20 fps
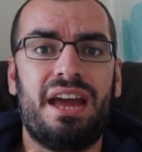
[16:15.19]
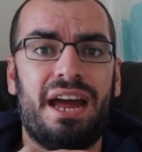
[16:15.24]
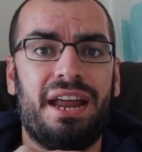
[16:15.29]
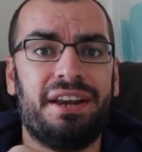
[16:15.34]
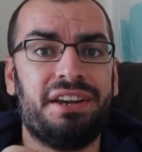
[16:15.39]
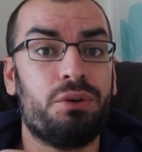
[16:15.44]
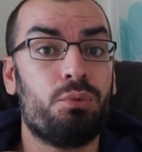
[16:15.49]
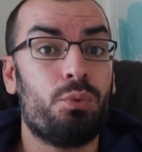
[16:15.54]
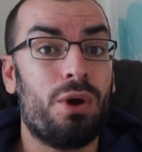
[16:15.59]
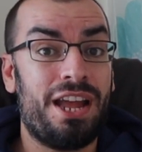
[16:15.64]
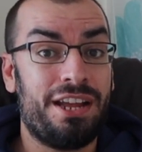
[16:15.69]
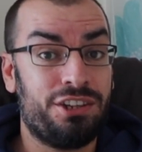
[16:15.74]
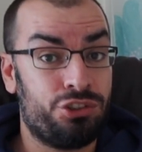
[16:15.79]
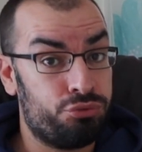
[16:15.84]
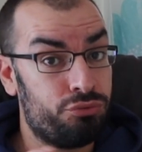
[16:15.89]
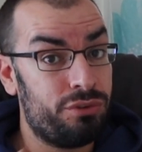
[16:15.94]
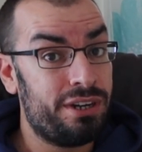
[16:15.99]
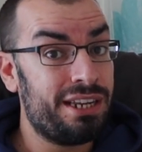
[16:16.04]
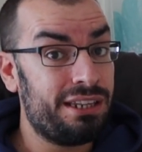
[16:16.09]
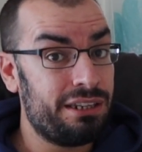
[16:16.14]
and it
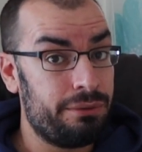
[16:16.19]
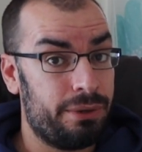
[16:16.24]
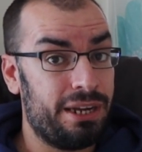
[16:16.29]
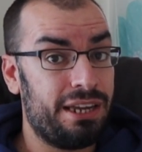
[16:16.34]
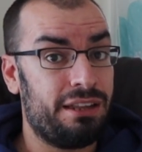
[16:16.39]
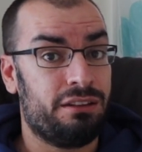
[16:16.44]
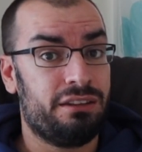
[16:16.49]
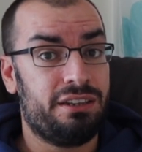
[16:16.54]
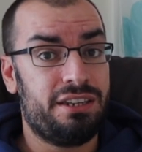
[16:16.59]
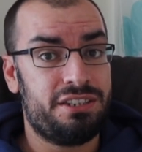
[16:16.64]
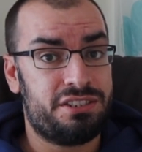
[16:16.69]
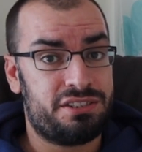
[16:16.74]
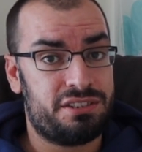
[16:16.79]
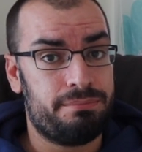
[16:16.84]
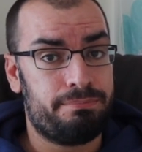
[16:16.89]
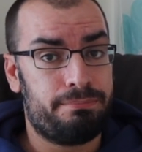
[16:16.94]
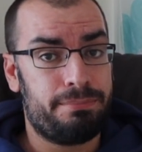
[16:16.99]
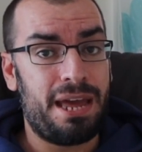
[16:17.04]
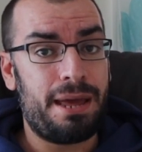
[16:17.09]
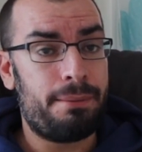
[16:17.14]
works really well. It's
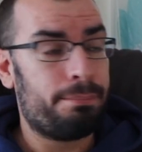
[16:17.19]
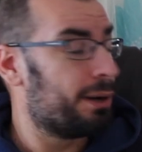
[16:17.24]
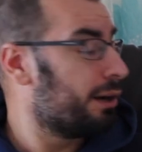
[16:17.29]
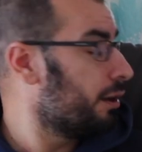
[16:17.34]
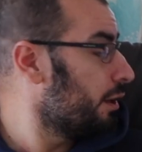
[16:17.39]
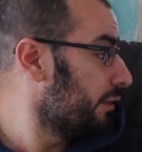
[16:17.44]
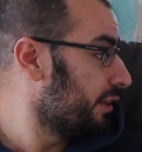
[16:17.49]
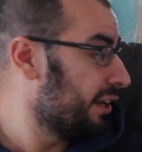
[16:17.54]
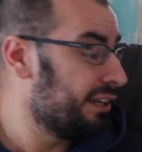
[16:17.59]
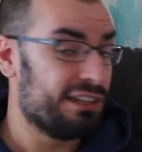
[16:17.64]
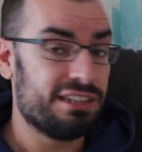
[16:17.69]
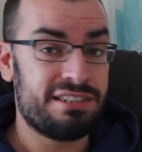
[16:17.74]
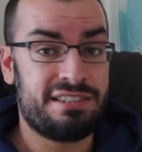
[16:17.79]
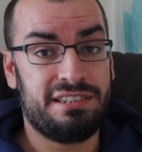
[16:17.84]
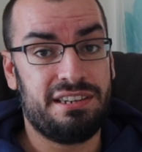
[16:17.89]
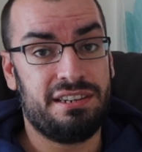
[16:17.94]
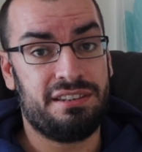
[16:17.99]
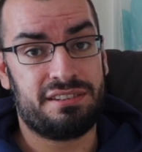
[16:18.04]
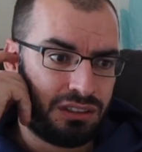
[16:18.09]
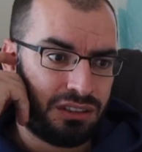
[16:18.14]
a better port than
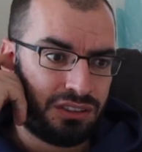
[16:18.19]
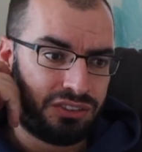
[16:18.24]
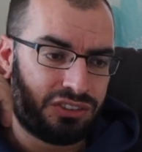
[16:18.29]
this is.